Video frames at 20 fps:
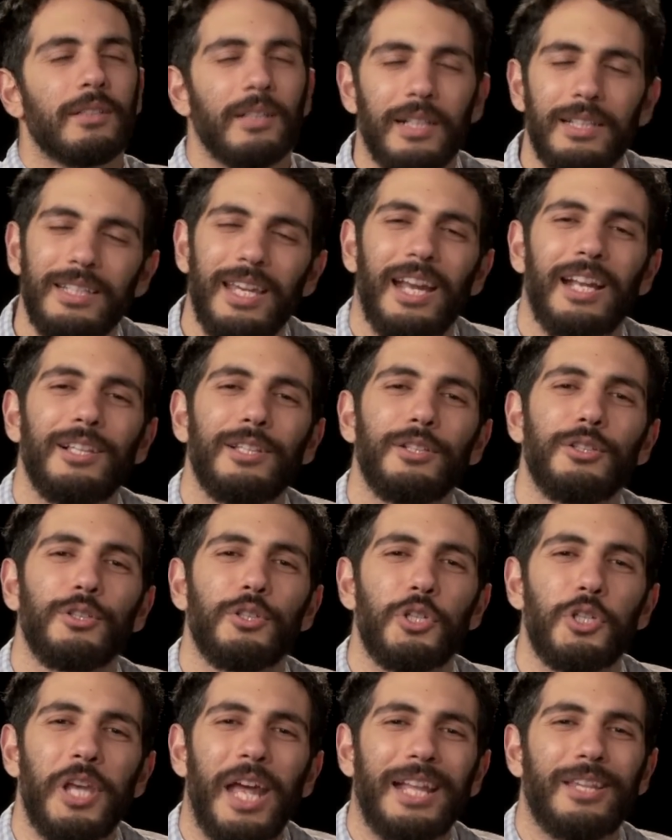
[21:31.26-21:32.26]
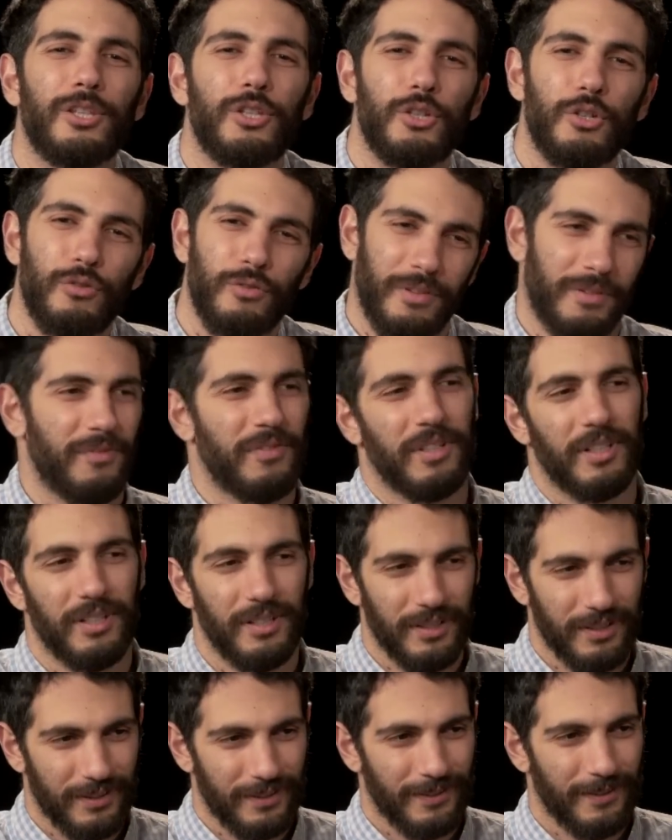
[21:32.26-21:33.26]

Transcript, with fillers: Let's get a little Jets trivia.